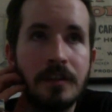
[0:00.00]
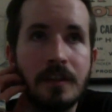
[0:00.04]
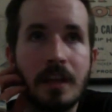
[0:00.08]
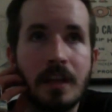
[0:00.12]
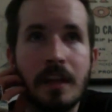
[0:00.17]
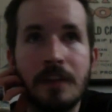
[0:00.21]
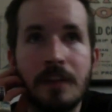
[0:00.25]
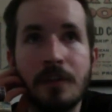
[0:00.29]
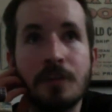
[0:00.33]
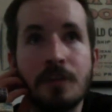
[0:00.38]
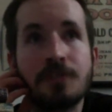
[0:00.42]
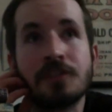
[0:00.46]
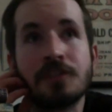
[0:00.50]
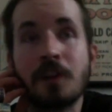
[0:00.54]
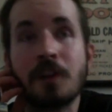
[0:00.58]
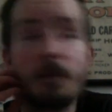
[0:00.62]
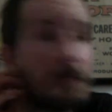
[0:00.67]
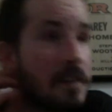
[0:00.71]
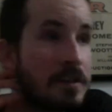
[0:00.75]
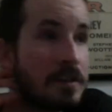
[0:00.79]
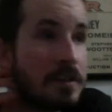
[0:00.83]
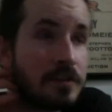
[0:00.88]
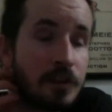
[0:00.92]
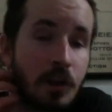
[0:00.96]
There's some
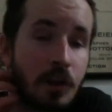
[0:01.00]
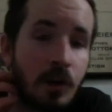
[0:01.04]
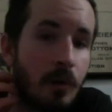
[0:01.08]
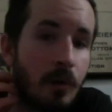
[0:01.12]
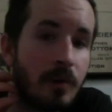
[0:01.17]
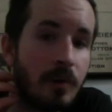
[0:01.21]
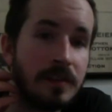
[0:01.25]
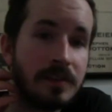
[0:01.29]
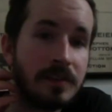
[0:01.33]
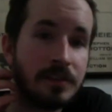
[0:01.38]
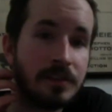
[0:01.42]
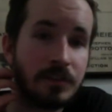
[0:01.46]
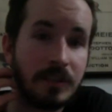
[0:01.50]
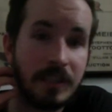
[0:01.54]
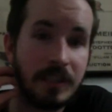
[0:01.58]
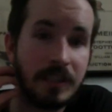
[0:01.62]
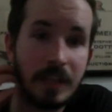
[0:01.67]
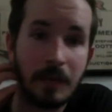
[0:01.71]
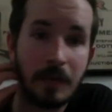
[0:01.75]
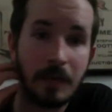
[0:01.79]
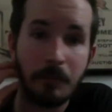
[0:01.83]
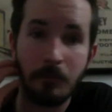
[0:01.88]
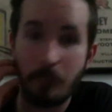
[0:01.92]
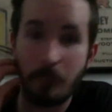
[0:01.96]
things the Coens
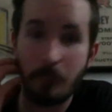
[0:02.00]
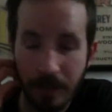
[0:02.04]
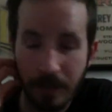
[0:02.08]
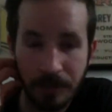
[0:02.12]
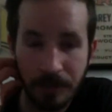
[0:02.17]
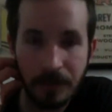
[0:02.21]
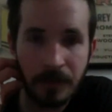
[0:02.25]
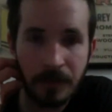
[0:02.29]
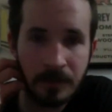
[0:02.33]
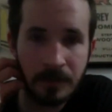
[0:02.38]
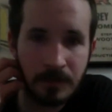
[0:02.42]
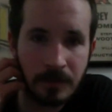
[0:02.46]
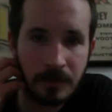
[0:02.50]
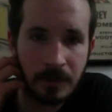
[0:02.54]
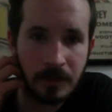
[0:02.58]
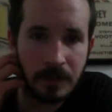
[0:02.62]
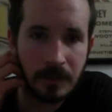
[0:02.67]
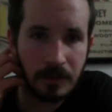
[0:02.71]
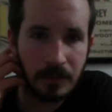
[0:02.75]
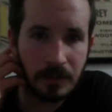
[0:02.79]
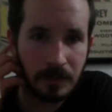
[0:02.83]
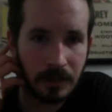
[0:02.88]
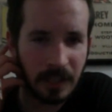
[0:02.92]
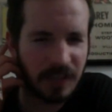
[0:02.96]
get better,
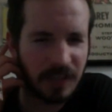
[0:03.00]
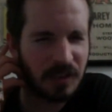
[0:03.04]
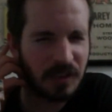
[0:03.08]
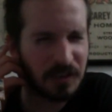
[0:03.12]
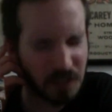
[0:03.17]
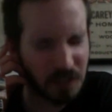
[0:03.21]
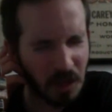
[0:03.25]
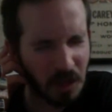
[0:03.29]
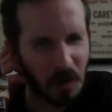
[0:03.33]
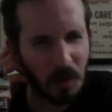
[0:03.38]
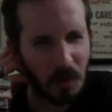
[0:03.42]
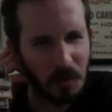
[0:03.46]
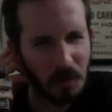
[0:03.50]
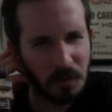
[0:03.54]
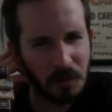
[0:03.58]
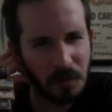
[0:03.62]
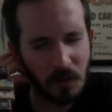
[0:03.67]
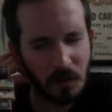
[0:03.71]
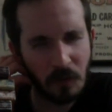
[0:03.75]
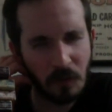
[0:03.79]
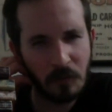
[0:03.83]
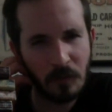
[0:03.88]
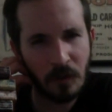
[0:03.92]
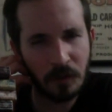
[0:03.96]
like the
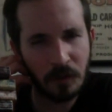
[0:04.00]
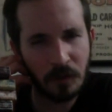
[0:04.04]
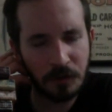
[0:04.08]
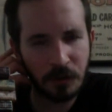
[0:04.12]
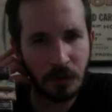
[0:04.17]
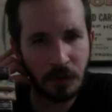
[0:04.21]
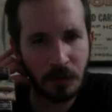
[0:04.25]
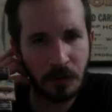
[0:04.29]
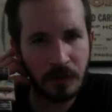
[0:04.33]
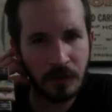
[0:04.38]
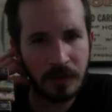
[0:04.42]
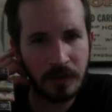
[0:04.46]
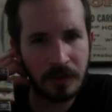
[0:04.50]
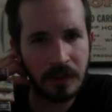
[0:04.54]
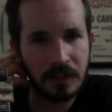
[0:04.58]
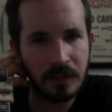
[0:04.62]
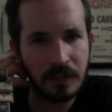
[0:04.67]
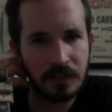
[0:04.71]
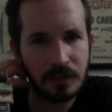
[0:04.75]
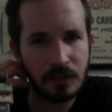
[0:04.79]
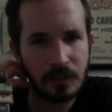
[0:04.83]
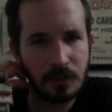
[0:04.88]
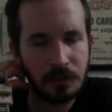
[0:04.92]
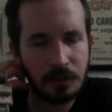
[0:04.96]
overall tone, I think
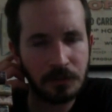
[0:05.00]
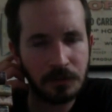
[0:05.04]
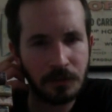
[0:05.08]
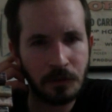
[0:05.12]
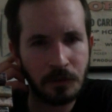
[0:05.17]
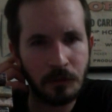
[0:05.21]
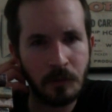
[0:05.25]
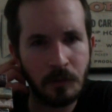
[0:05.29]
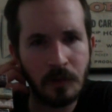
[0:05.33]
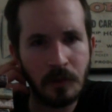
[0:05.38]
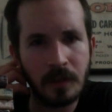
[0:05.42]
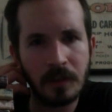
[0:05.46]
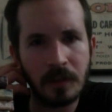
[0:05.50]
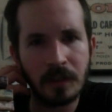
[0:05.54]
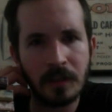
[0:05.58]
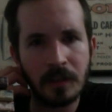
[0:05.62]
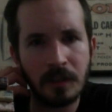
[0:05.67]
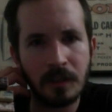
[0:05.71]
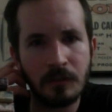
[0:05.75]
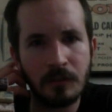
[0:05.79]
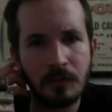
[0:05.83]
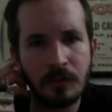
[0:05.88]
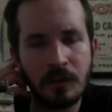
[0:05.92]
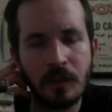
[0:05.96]
is closer to the book
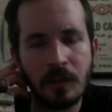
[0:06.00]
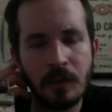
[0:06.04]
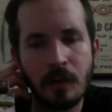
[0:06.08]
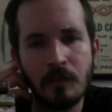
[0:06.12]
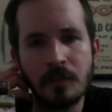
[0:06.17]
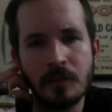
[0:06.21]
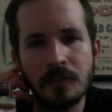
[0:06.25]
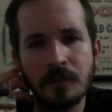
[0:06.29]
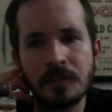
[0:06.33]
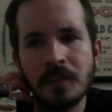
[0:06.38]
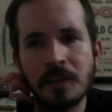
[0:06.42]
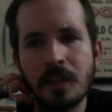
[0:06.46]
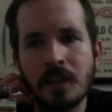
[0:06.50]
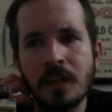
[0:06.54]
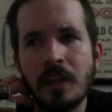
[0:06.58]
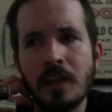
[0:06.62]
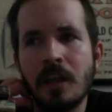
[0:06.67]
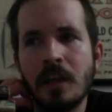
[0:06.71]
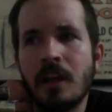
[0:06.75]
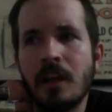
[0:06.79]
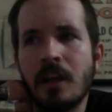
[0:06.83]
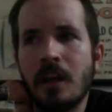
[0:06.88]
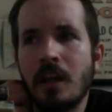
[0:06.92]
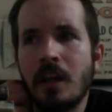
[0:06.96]
with the Coens.
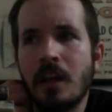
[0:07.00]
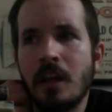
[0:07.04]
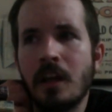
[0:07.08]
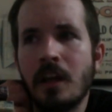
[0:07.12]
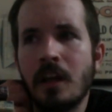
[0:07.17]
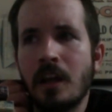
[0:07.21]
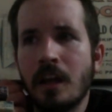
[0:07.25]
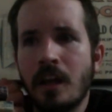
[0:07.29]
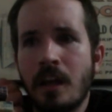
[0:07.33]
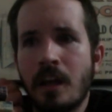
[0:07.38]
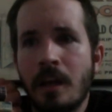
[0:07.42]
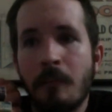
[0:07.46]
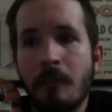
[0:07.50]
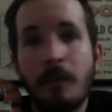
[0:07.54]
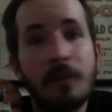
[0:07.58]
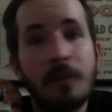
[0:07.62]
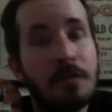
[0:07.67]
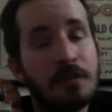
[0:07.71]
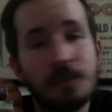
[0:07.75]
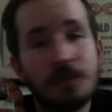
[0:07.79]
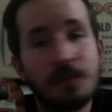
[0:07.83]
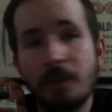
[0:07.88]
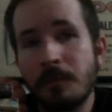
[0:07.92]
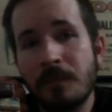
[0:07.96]
But
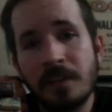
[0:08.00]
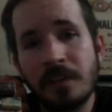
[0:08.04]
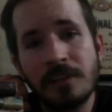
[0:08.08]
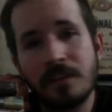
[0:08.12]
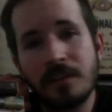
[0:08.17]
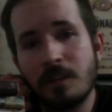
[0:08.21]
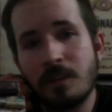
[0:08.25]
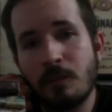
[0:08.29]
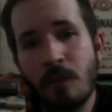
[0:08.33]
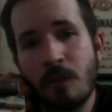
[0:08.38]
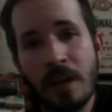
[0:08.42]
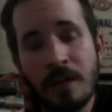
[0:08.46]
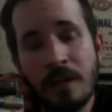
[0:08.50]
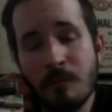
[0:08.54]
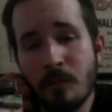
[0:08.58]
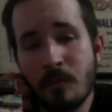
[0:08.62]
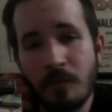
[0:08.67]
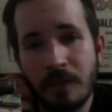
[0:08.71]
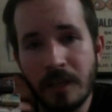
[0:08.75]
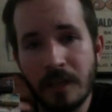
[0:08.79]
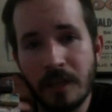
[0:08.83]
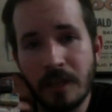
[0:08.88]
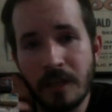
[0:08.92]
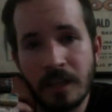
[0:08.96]
there's some things the Wayne
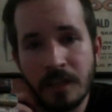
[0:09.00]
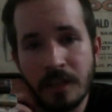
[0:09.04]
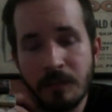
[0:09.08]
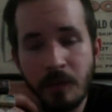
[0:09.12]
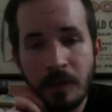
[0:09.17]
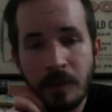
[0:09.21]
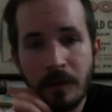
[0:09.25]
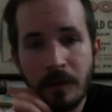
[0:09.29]
movie gets better